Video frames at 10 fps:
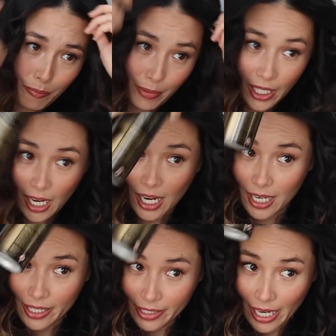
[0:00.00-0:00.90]

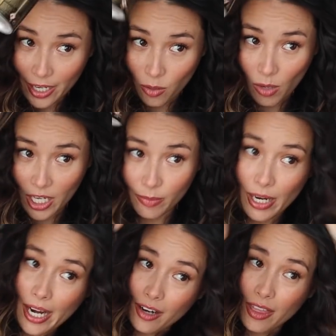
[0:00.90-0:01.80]
Because I don't wash my
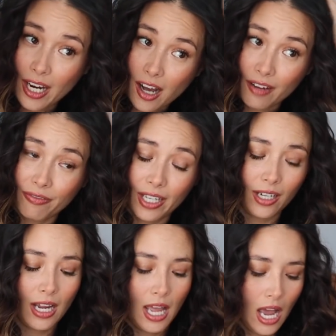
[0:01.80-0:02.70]
hair that often,